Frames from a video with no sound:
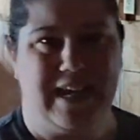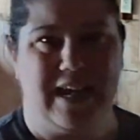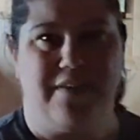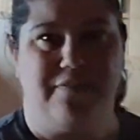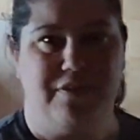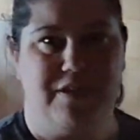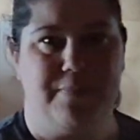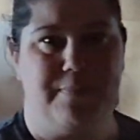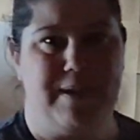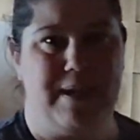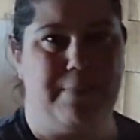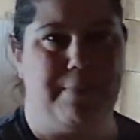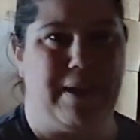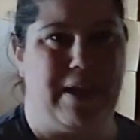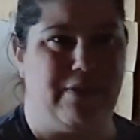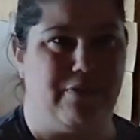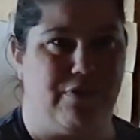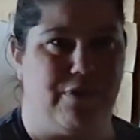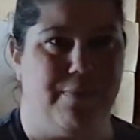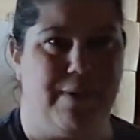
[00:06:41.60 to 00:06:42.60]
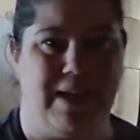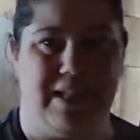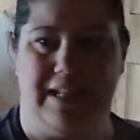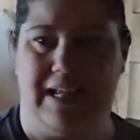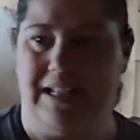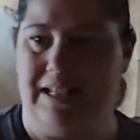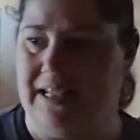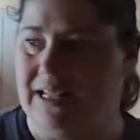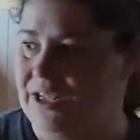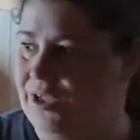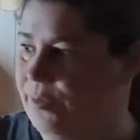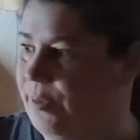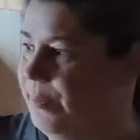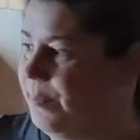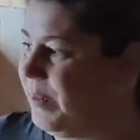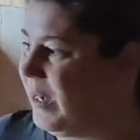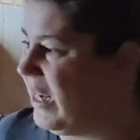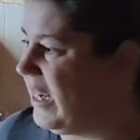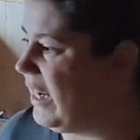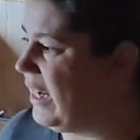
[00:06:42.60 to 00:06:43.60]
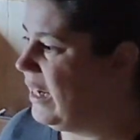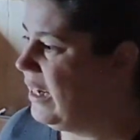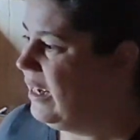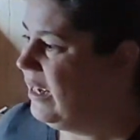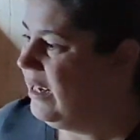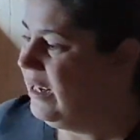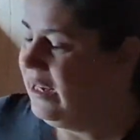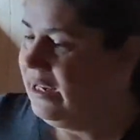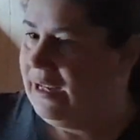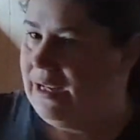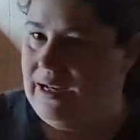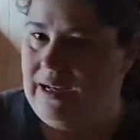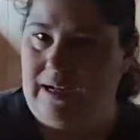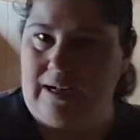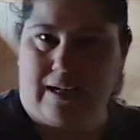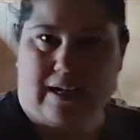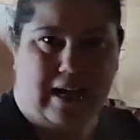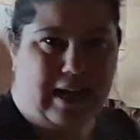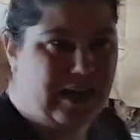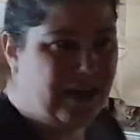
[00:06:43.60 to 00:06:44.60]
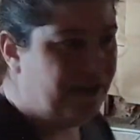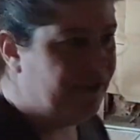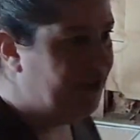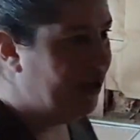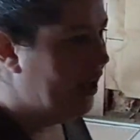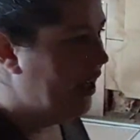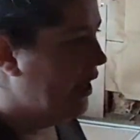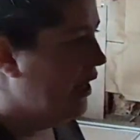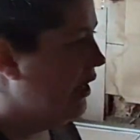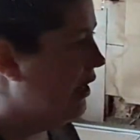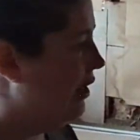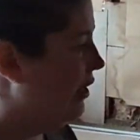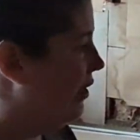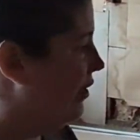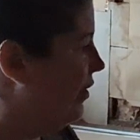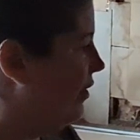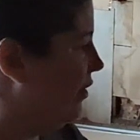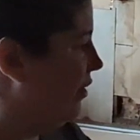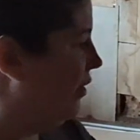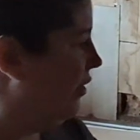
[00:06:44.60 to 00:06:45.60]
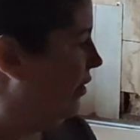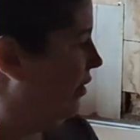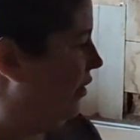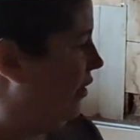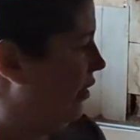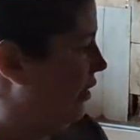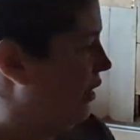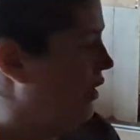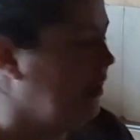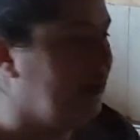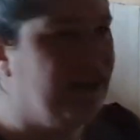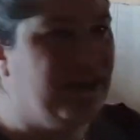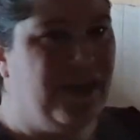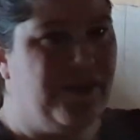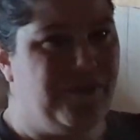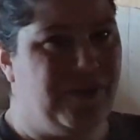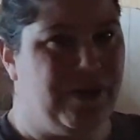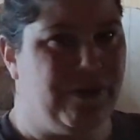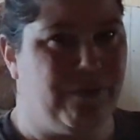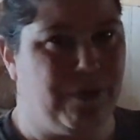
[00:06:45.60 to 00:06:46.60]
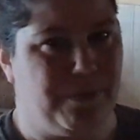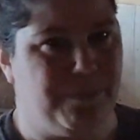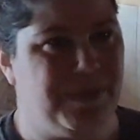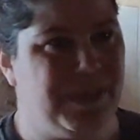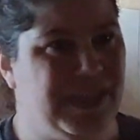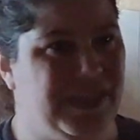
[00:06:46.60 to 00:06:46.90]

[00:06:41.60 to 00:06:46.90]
enough to be a bedroom. And then this would be kind of a living room